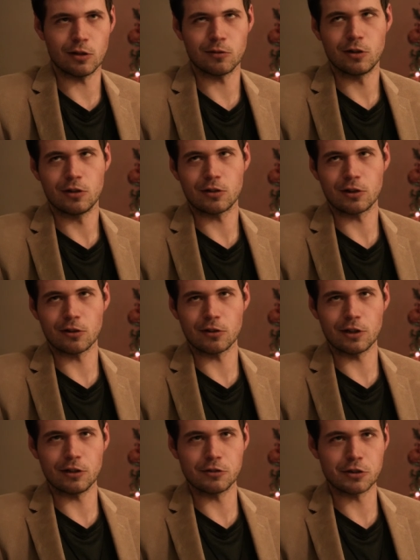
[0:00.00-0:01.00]
know,
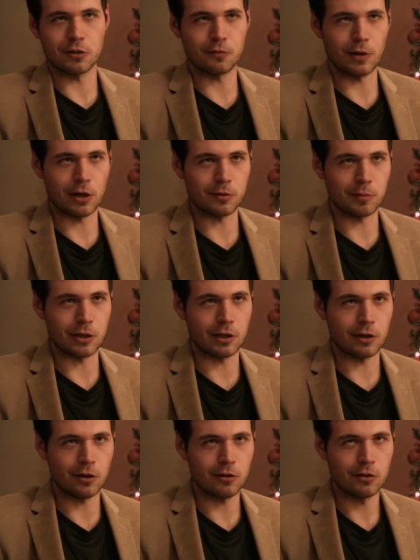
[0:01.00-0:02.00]
clearly you should have found me
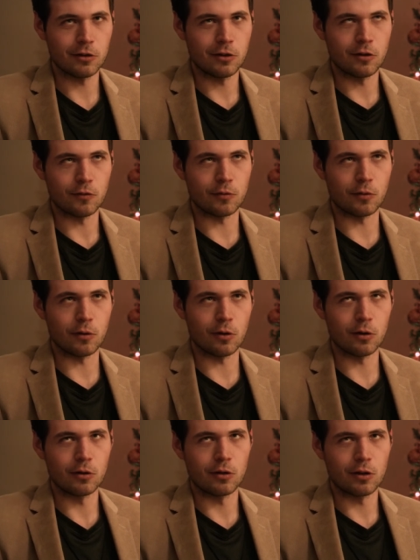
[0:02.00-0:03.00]
here,
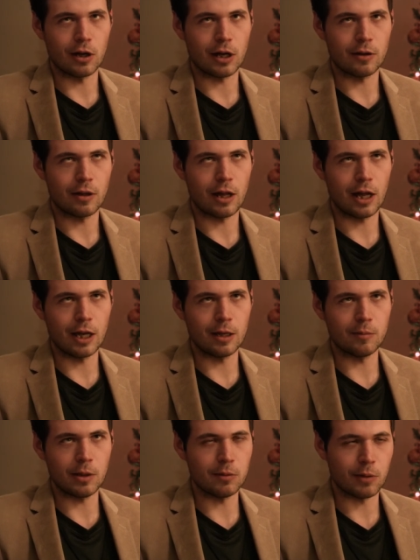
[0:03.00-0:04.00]
for I
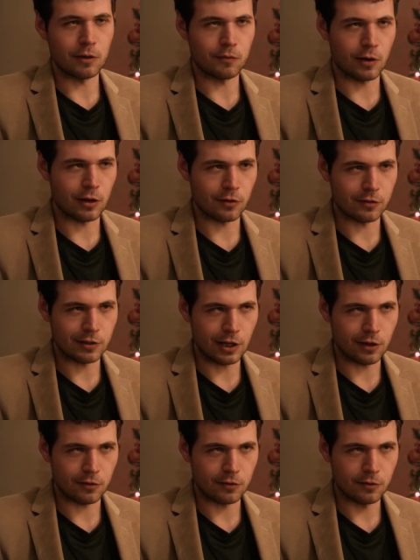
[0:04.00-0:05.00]
am in my Father's
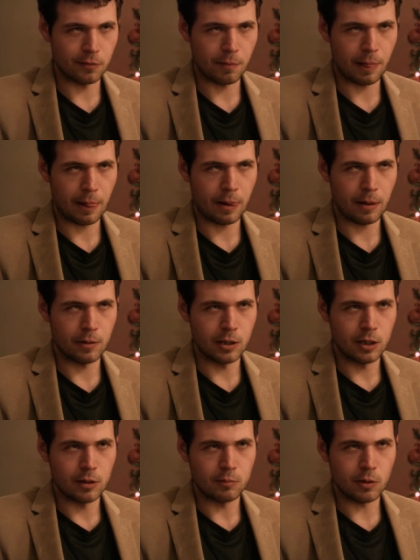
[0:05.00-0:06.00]
house.
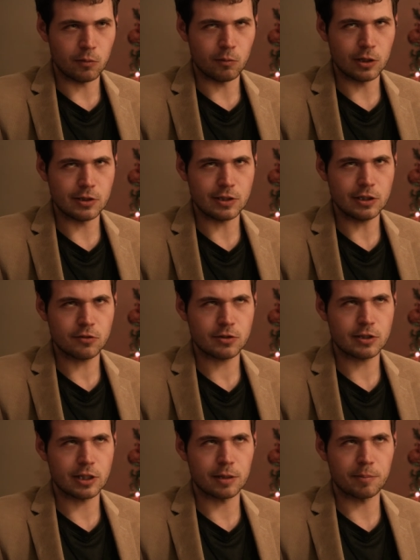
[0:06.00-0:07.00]
But what is
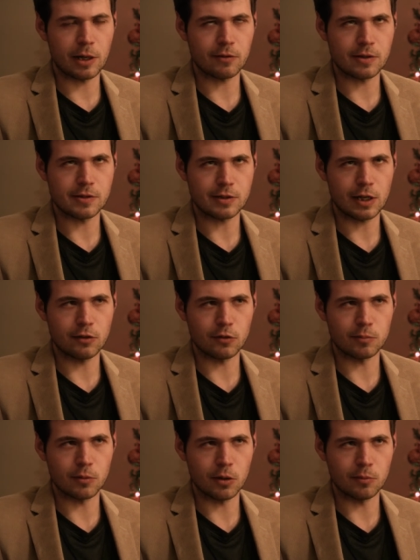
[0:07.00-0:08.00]
interesting about this tender
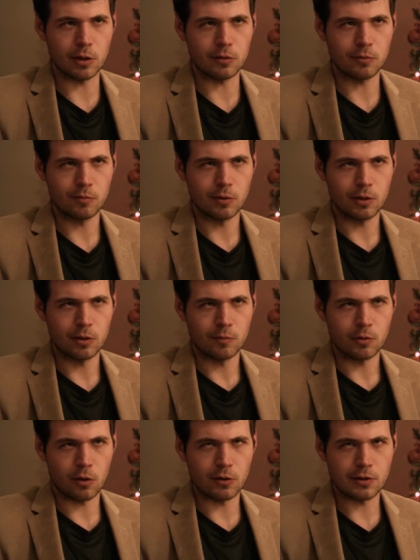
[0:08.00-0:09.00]
moment
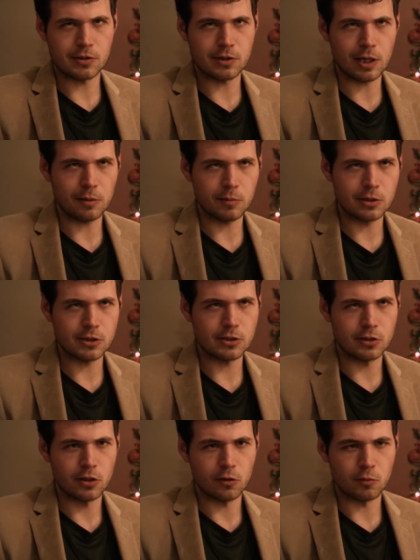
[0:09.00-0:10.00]
are the
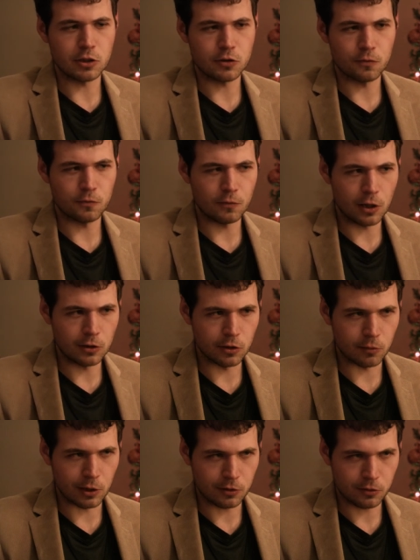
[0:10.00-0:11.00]
statements which
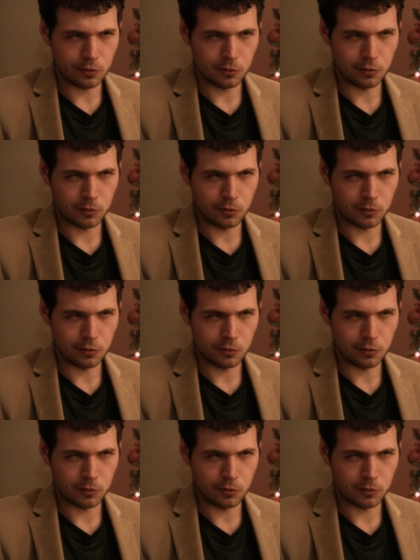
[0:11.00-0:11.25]
follow it.